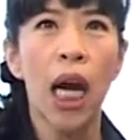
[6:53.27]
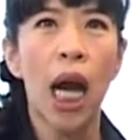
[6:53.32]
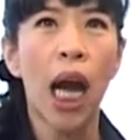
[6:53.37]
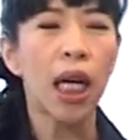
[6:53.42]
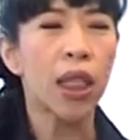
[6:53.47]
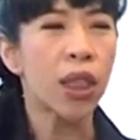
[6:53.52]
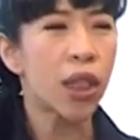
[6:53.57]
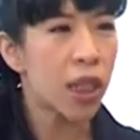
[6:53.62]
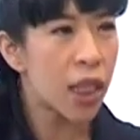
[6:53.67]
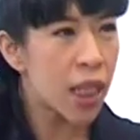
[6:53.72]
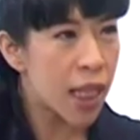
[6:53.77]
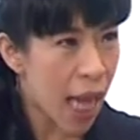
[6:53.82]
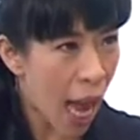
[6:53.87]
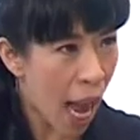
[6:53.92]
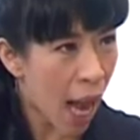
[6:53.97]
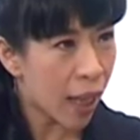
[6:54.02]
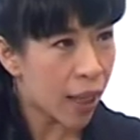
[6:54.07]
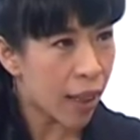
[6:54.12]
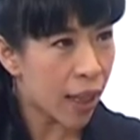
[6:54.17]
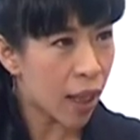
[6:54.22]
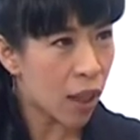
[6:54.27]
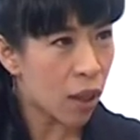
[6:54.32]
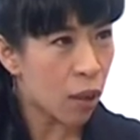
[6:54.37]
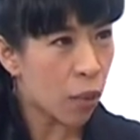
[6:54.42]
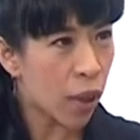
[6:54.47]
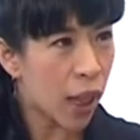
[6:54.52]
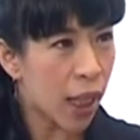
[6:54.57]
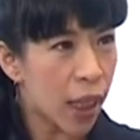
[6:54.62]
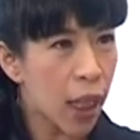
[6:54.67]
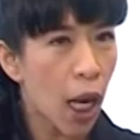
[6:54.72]
understanding
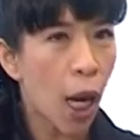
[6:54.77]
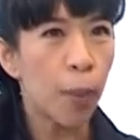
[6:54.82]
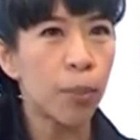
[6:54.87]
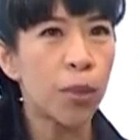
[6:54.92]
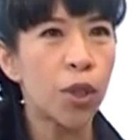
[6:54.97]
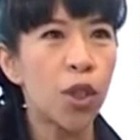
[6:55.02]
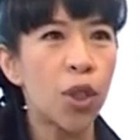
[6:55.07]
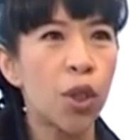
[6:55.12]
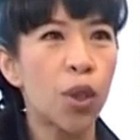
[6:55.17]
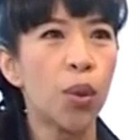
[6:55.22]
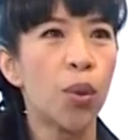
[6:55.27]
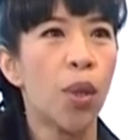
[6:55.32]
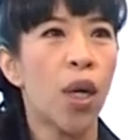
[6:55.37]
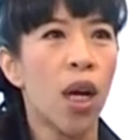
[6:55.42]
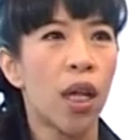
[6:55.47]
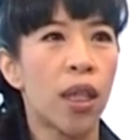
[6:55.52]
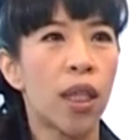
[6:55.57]
when it comes to